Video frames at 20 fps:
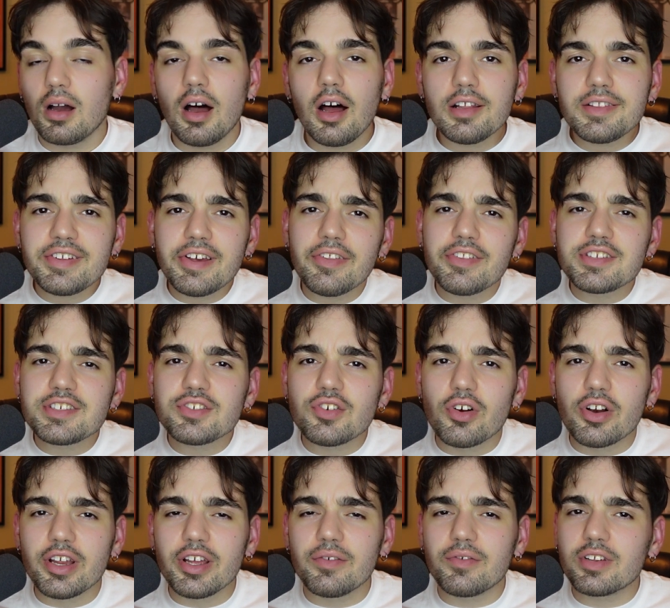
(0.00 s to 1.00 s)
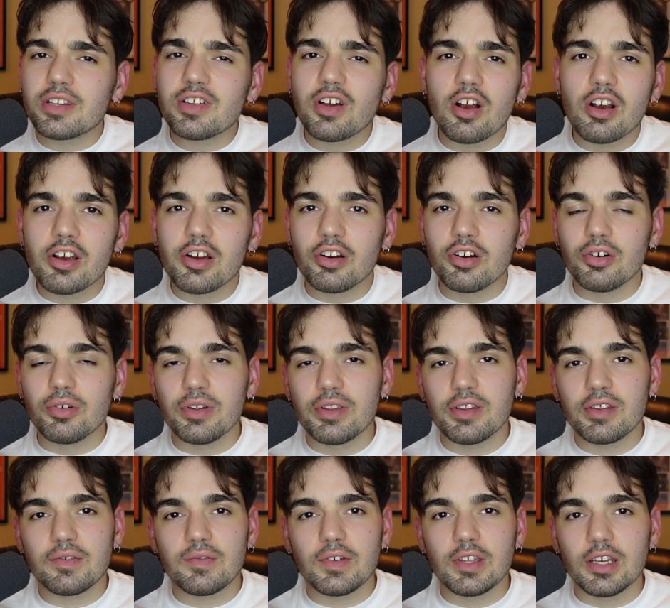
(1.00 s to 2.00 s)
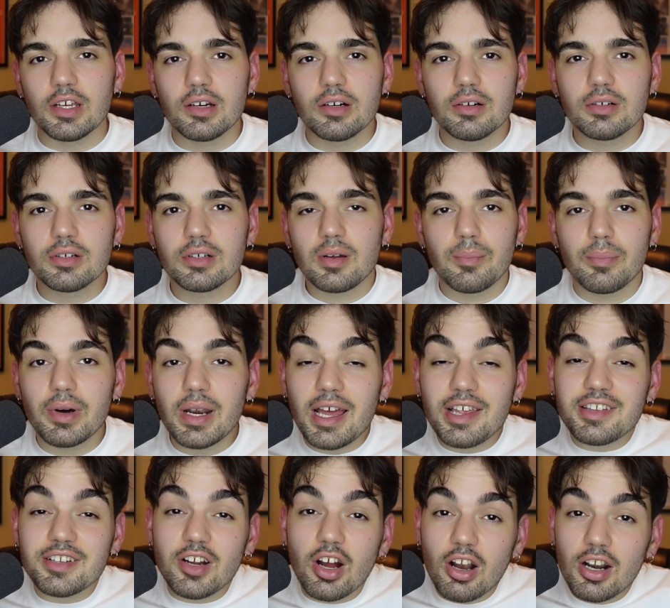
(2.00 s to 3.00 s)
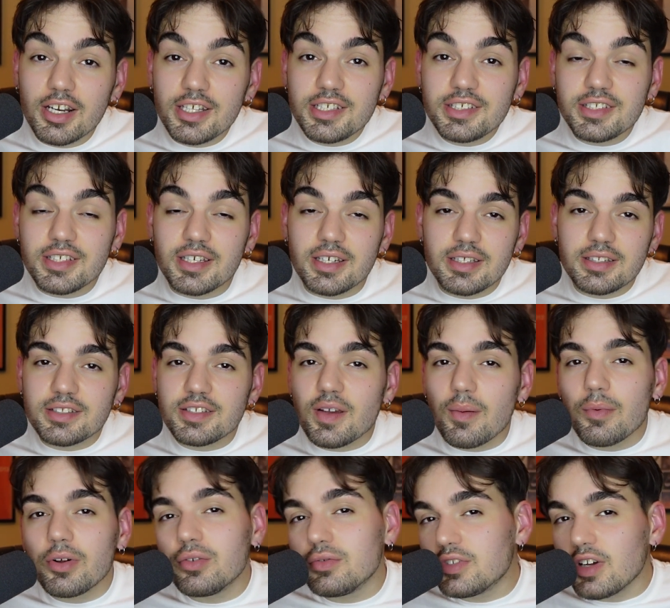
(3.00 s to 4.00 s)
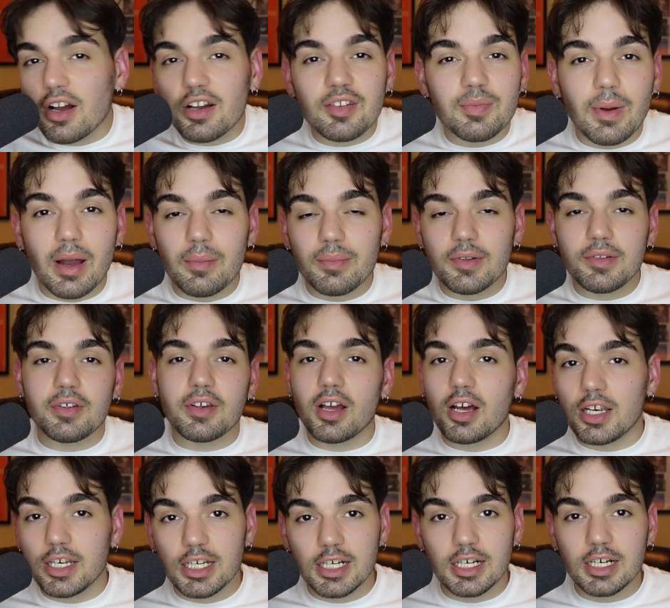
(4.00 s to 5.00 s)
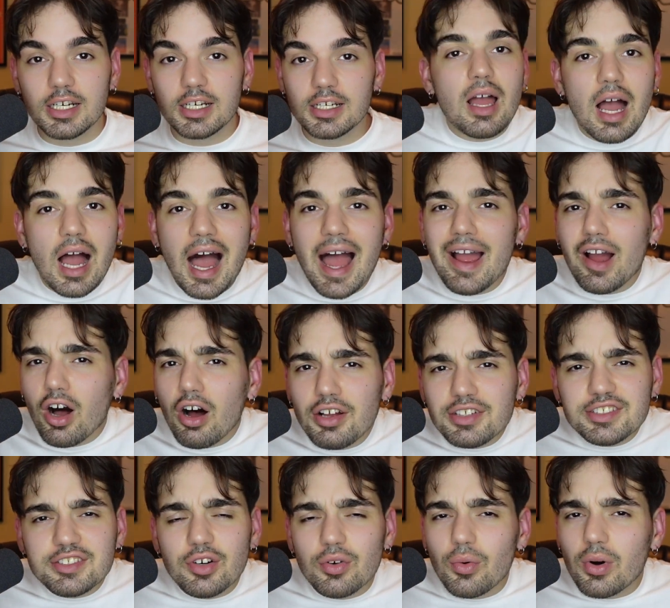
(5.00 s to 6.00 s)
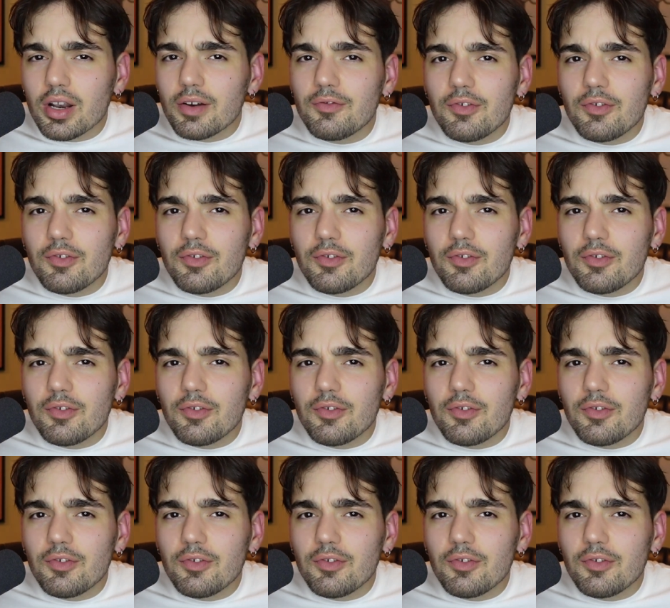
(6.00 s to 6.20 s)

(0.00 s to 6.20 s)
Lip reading: I'll tell the story of Guitar Hero in this video, but as an artist and someone who talks about music on here, I also want to